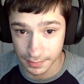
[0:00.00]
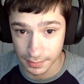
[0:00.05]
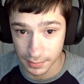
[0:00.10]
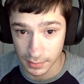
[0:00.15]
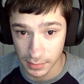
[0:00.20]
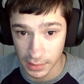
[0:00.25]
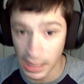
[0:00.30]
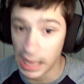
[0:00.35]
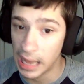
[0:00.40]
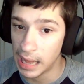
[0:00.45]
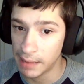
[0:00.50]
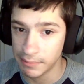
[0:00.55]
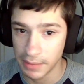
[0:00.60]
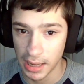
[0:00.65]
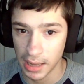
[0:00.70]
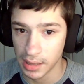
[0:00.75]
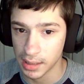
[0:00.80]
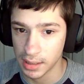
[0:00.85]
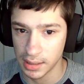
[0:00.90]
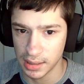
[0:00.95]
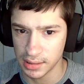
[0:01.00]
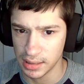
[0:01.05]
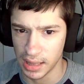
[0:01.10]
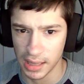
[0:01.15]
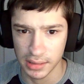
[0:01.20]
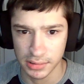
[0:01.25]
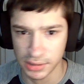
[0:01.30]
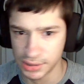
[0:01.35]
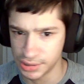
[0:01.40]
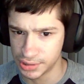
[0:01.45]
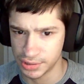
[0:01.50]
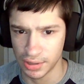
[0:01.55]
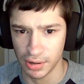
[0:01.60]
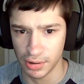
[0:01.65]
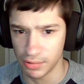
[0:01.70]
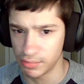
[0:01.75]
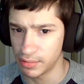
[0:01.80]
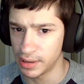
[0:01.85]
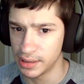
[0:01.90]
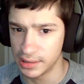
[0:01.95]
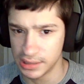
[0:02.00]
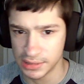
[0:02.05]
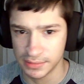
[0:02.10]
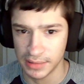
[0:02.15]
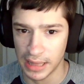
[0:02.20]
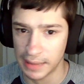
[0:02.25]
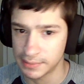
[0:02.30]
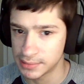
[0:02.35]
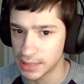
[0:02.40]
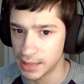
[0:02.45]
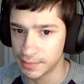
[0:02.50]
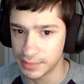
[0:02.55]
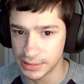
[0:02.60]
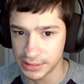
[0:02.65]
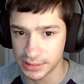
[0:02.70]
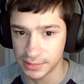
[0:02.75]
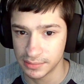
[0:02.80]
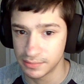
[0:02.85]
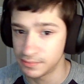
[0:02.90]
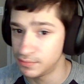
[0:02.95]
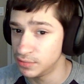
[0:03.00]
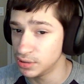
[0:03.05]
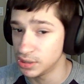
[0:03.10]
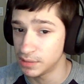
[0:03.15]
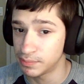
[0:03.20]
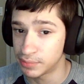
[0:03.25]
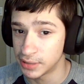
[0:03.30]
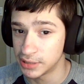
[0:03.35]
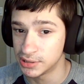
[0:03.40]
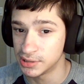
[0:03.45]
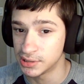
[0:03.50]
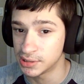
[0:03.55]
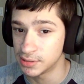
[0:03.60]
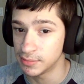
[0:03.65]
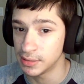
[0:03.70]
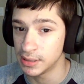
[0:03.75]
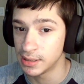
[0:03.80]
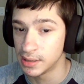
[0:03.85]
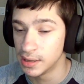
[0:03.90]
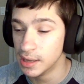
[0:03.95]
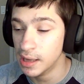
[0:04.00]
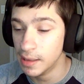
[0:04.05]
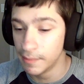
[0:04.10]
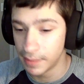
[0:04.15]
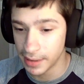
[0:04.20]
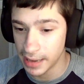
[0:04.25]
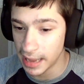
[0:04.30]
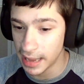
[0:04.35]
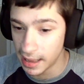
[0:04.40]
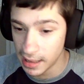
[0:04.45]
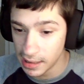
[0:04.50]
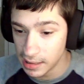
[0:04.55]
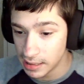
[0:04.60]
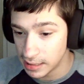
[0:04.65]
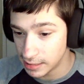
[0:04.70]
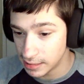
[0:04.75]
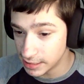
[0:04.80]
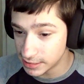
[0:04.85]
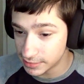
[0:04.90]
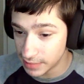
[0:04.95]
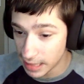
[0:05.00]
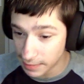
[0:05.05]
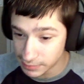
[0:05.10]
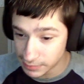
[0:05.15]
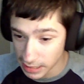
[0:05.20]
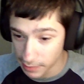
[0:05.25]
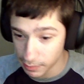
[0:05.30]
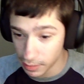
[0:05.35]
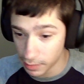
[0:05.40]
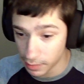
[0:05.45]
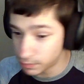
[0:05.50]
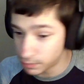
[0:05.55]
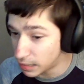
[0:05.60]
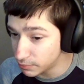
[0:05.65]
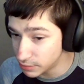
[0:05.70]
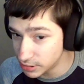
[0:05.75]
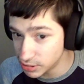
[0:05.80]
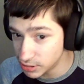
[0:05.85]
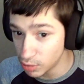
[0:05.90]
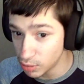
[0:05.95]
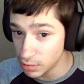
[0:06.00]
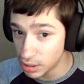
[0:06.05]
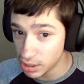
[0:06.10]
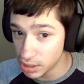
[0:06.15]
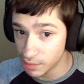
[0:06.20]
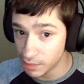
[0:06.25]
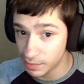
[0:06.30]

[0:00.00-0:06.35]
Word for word: Yeah, I'm not gonna like just throw it away. This laptop is really precious to me. But yeah, this laptop will probably no longer be